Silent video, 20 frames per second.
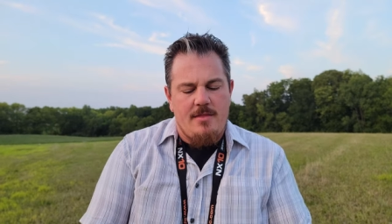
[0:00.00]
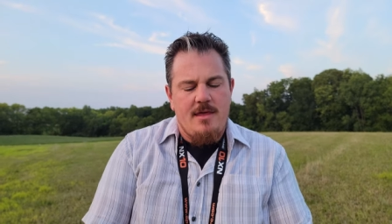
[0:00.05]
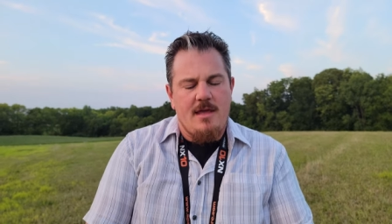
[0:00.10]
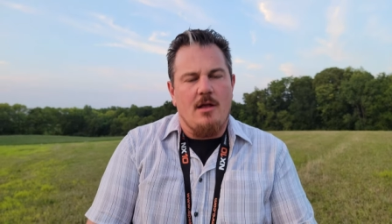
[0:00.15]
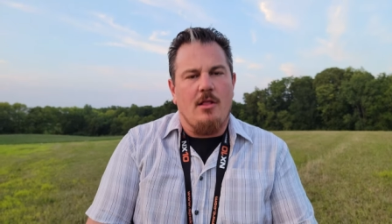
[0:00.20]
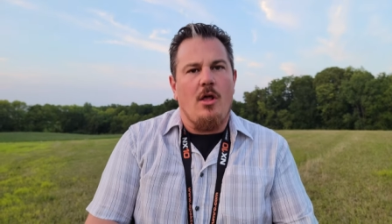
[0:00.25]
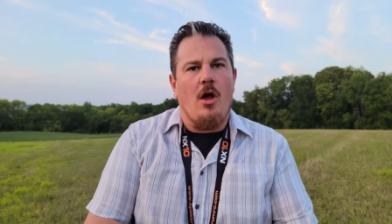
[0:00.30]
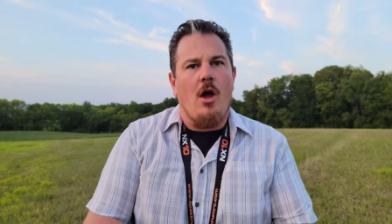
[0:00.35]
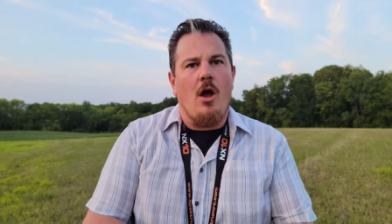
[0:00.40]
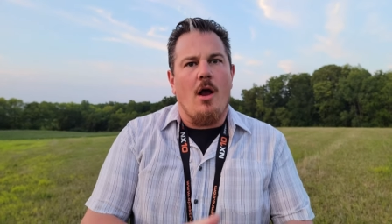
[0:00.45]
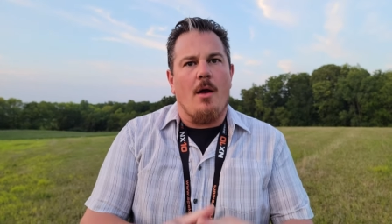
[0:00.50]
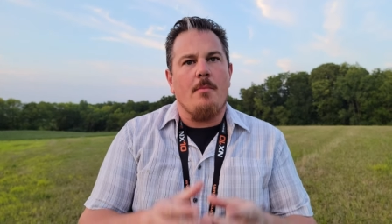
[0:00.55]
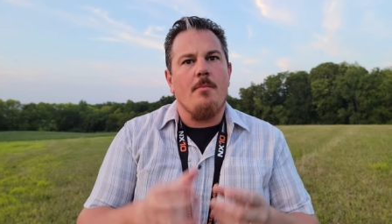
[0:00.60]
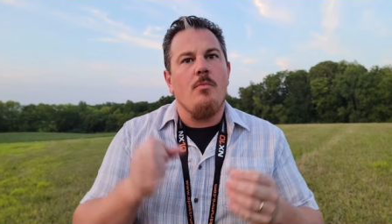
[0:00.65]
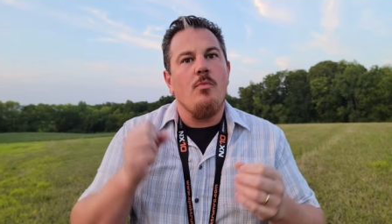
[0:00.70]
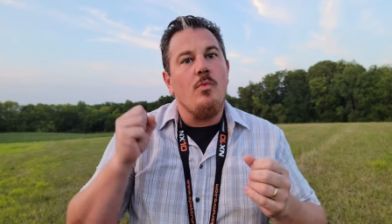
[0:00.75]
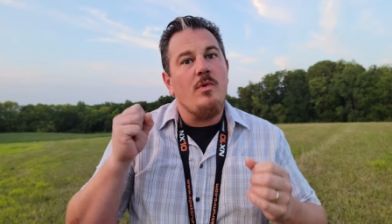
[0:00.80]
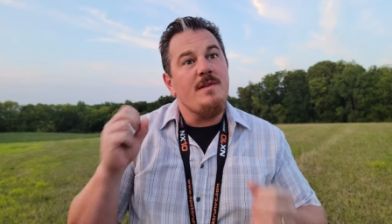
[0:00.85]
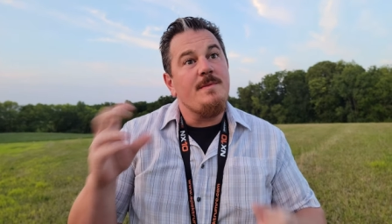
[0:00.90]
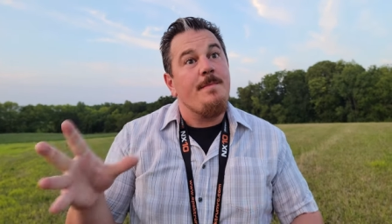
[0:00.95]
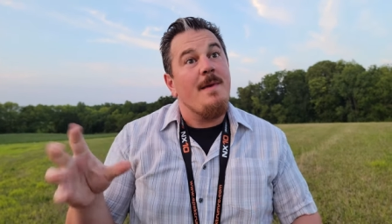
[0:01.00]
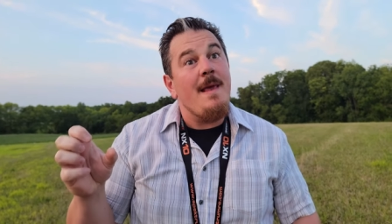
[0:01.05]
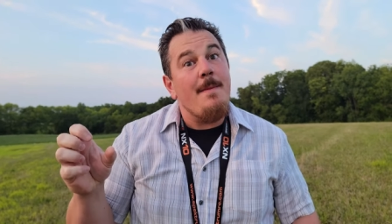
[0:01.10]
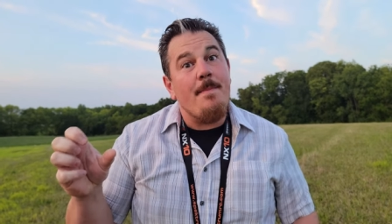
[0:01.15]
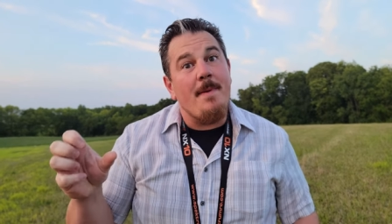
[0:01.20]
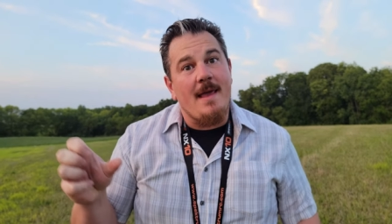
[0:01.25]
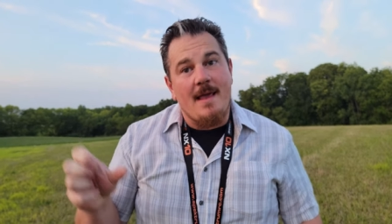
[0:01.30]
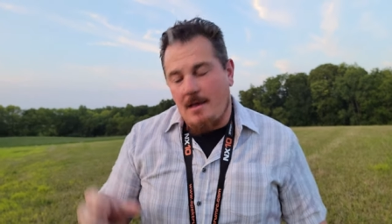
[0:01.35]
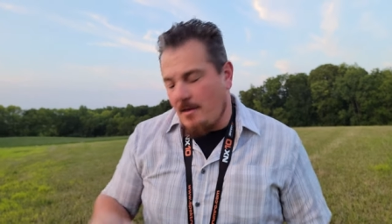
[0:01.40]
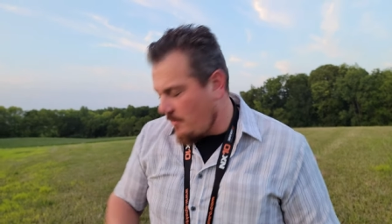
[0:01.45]
the alarm was
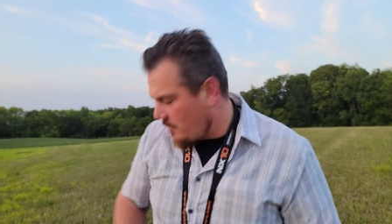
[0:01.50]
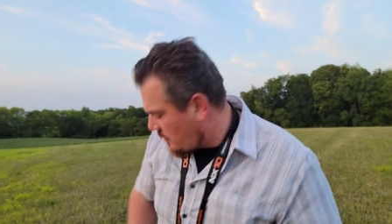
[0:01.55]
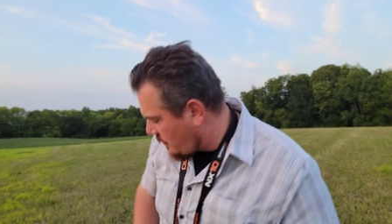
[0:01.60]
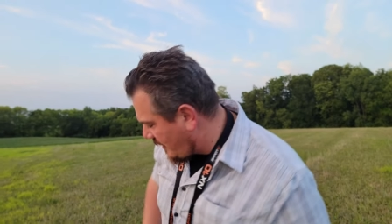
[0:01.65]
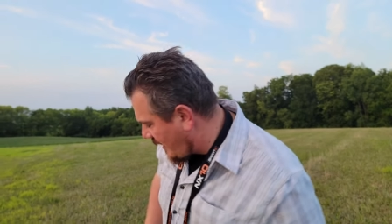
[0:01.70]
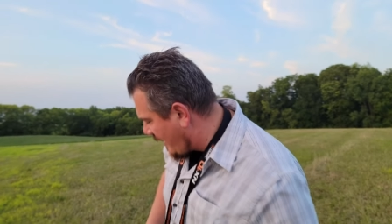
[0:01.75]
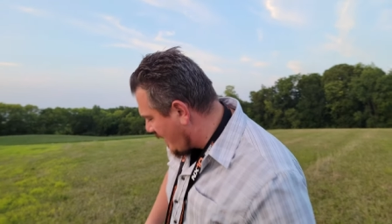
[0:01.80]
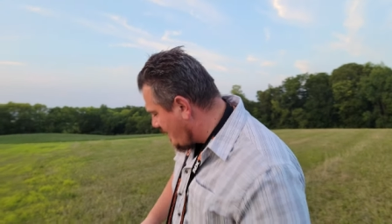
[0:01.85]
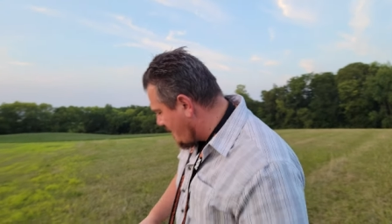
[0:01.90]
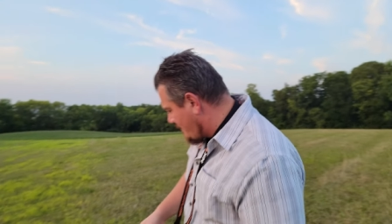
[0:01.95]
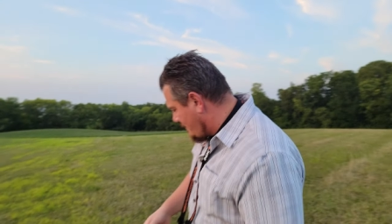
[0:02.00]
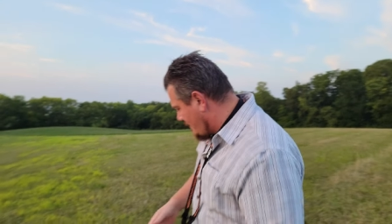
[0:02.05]
beeping, okay?